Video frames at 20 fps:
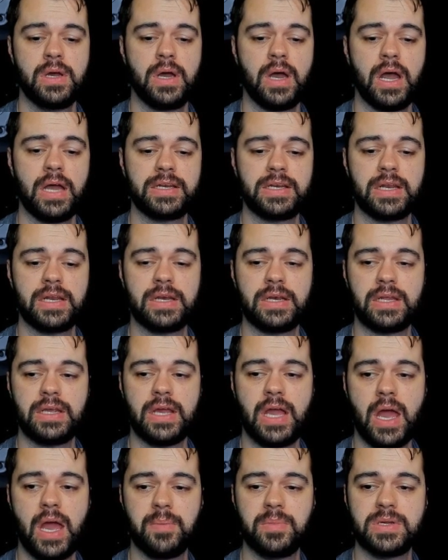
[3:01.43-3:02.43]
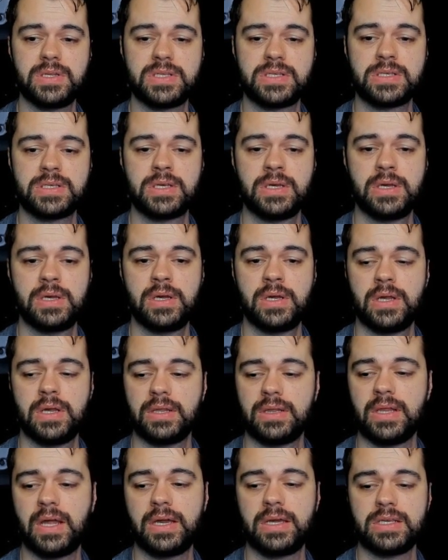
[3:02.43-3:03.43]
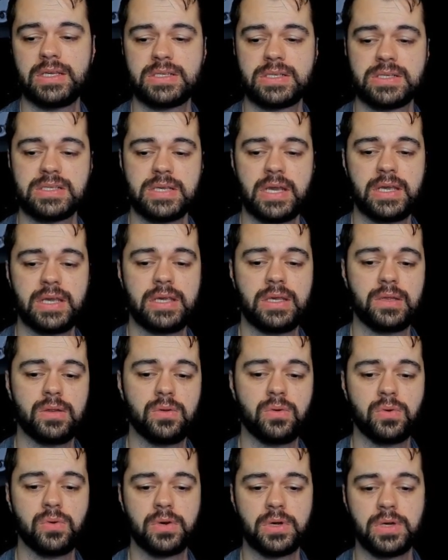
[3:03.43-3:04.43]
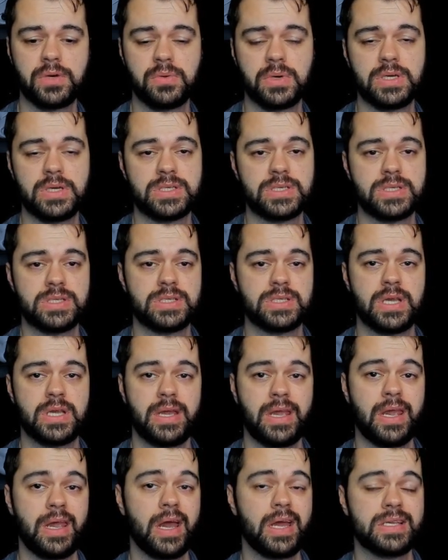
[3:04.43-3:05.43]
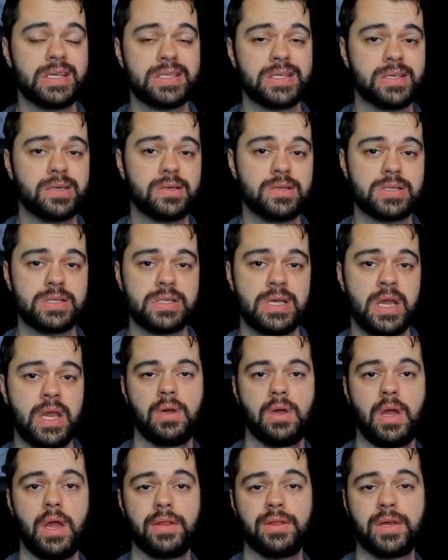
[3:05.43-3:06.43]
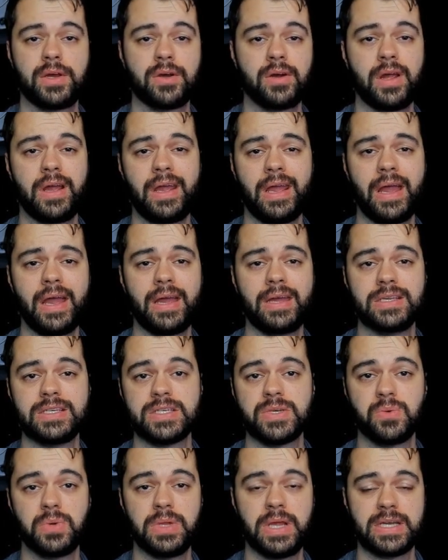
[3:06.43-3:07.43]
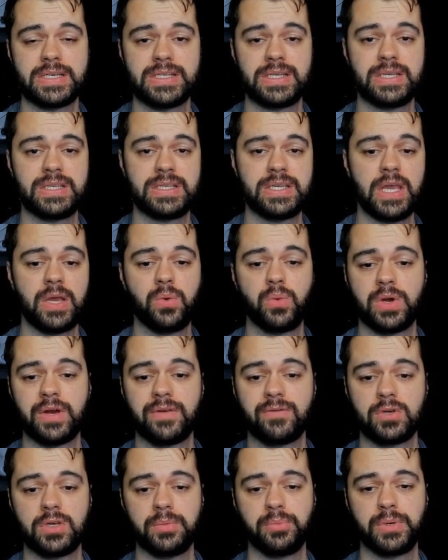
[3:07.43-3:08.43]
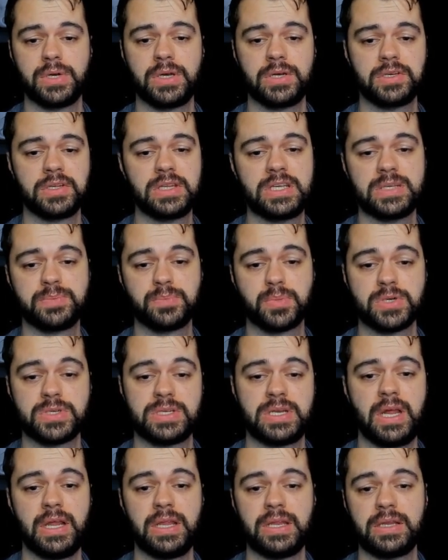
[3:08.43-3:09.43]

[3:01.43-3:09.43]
identity, habits, likes, psyche, lore, iterations, AI skills, and their AI engine will actually take whatever you put into these personality